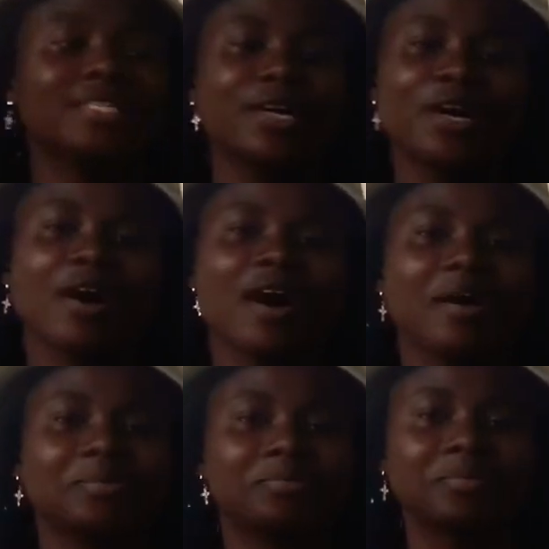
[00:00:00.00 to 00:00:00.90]
So
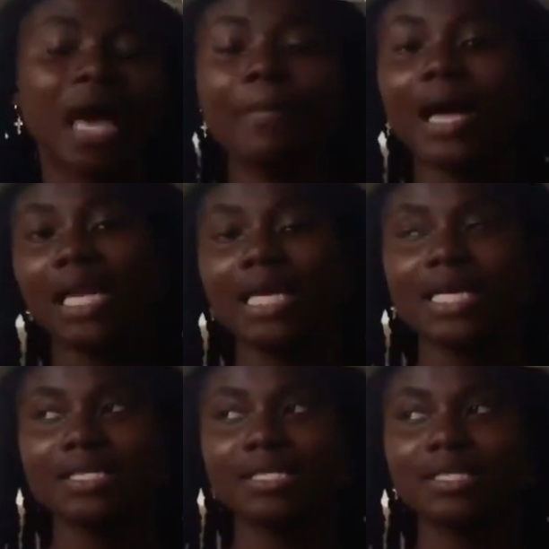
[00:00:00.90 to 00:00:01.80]
I'm
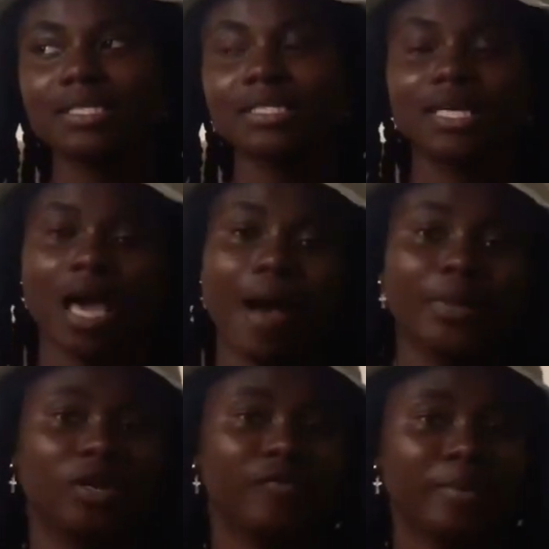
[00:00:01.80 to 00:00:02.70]
Alice, I'm a
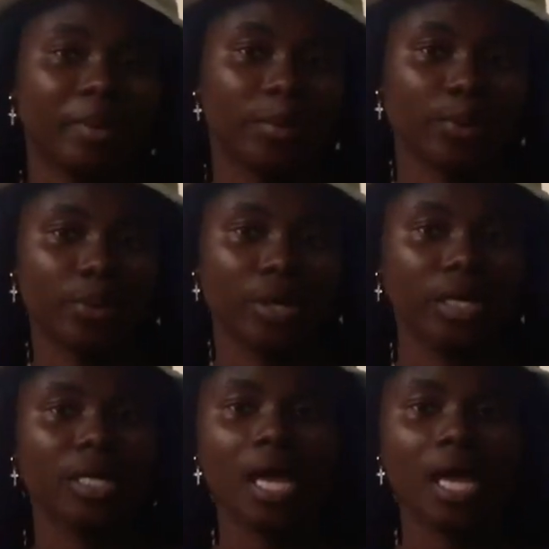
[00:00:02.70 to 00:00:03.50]
November born,